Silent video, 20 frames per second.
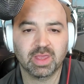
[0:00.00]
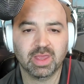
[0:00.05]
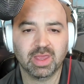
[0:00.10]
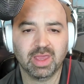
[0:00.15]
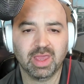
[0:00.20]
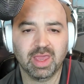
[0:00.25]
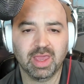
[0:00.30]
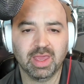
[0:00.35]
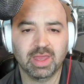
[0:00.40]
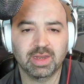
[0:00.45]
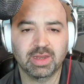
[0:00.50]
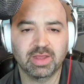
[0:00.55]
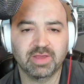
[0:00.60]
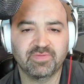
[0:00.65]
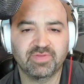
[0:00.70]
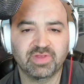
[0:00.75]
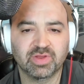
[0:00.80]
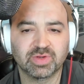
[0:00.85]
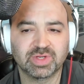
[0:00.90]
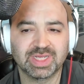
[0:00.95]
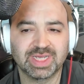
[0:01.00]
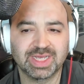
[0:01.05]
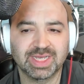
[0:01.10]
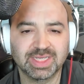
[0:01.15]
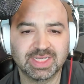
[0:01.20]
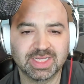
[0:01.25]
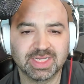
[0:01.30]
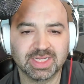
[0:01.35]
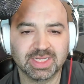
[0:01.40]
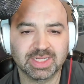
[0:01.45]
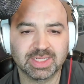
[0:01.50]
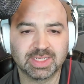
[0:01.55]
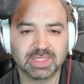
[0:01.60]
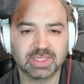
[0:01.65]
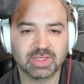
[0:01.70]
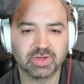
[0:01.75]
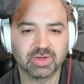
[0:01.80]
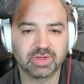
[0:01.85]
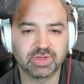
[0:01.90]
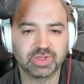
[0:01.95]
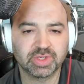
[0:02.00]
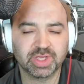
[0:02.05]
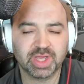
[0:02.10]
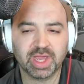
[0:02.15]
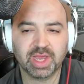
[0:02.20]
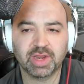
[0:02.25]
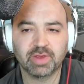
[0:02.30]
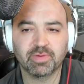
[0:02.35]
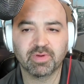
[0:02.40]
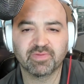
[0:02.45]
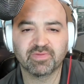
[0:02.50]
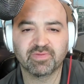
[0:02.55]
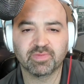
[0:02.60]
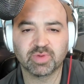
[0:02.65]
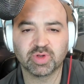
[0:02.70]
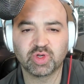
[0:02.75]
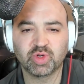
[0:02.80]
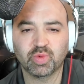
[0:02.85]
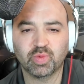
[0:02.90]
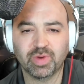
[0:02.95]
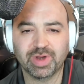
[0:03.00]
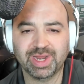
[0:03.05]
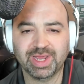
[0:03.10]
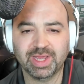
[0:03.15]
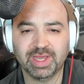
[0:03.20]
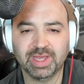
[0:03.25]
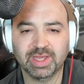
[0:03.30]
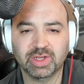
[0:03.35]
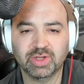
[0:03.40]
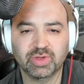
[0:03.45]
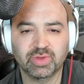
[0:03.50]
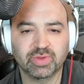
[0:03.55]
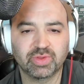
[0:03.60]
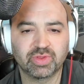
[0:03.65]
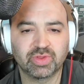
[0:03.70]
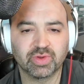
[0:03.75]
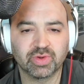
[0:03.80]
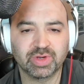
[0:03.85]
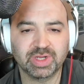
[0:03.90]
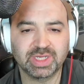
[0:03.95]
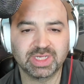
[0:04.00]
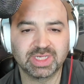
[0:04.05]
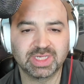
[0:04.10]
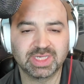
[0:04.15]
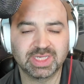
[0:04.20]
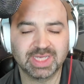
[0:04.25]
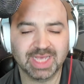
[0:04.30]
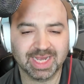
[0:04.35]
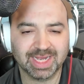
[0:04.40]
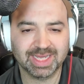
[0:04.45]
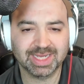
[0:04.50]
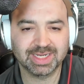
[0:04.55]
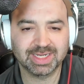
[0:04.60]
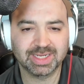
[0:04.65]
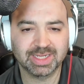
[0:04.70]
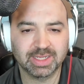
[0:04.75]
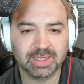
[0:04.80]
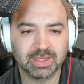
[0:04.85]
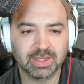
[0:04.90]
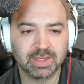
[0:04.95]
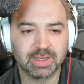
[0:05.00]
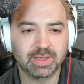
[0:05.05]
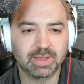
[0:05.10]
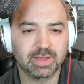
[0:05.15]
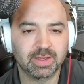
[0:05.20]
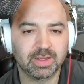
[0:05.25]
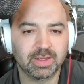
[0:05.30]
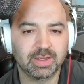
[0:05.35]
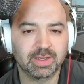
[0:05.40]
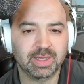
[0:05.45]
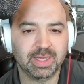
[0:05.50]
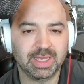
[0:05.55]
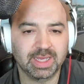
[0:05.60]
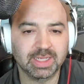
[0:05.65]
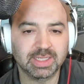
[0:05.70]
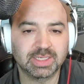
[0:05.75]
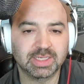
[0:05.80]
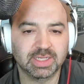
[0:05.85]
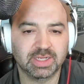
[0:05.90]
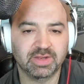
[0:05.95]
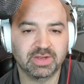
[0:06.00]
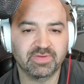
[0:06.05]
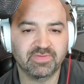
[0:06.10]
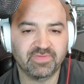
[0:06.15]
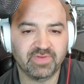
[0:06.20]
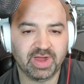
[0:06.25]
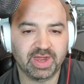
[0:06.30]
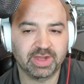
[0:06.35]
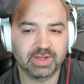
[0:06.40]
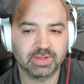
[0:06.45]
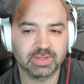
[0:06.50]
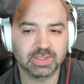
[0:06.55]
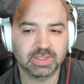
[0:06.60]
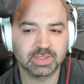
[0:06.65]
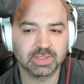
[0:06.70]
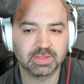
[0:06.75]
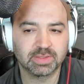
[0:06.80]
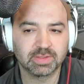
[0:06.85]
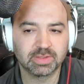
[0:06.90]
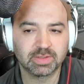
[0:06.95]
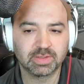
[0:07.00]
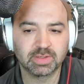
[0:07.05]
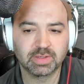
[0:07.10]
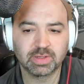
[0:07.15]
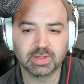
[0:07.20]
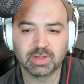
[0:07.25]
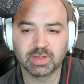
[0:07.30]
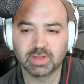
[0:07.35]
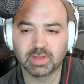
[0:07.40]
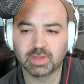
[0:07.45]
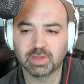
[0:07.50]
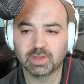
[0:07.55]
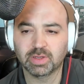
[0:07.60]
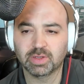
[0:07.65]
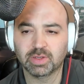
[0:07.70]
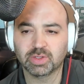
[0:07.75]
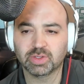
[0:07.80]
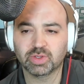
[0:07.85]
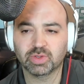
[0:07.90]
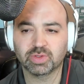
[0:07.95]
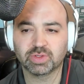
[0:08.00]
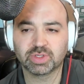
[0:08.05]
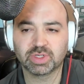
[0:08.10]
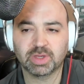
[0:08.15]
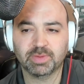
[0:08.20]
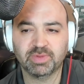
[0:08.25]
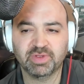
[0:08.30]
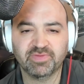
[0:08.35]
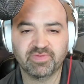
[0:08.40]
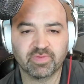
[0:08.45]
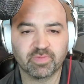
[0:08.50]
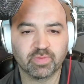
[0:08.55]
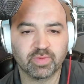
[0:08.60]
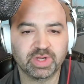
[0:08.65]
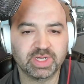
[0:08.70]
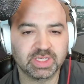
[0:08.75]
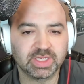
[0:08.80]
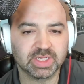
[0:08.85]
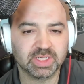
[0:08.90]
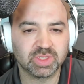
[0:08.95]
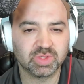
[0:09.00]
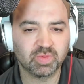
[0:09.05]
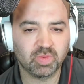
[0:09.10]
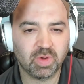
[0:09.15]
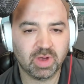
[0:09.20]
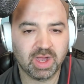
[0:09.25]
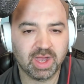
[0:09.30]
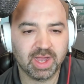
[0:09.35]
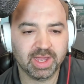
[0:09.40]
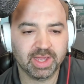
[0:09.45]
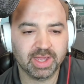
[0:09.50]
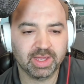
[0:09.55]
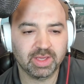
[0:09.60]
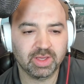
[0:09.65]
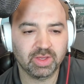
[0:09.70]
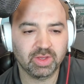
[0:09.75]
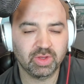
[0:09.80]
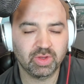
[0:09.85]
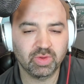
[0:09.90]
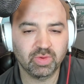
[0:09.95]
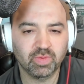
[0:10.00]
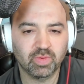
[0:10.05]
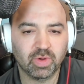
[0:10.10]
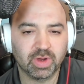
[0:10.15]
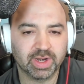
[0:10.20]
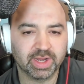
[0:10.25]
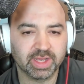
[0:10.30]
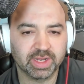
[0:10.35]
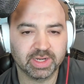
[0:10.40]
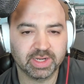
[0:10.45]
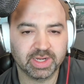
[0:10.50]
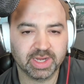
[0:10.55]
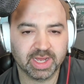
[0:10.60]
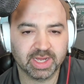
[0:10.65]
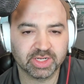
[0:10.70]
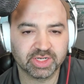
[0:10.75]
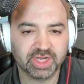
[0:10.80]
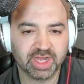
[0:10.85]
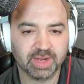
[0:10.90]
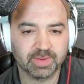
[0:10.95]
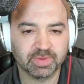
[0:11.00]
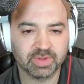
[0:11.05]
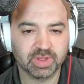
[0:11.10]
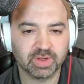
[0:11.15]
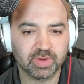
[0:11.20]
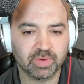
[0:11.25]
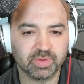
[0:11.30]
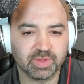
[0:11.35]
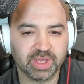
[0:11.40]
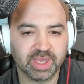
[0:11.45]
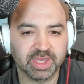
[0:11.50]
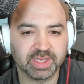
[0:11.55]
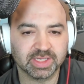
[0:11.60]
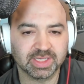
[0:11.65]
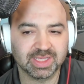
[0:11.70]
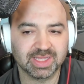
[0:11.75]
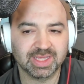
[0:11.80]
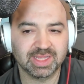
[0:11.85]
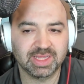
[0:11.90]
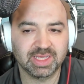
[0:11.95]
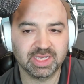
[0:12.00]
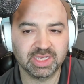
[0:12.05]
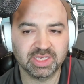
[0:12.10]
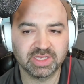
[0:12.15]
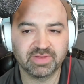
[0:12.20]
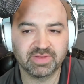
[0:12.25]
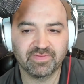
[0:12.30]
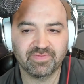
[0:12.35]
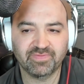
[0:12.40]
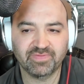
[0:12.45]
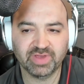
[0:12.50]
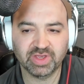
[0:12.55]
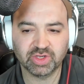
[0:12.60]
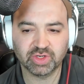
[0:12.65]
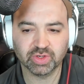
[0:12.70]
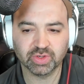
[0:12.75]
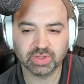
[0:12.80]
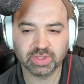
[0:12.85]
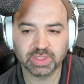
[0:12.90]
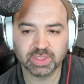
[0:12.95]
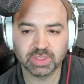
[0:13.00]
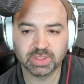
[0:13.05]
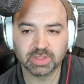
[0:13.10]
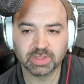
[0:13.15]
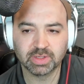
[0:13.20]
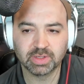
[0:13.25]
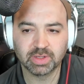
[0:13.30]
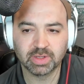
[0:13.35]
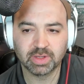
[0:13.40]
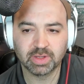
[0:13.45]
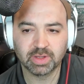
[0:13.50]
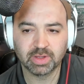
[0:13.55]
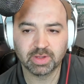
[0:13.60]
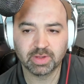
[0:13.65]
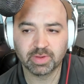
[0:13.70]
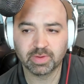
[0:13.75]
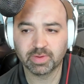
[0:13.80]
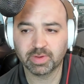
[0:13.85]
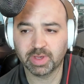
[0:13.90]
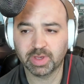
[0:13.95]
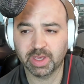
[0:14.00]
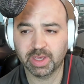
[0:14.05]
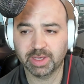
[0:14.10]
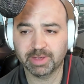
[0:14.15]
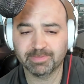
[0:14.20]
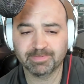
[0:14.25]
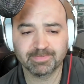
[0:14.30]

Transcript: And if there's incidents, they're usually anywhere from a 20 to 30 second incident files. So there's a couple different reasons why you want to get a dash camera that only has these features. Okay.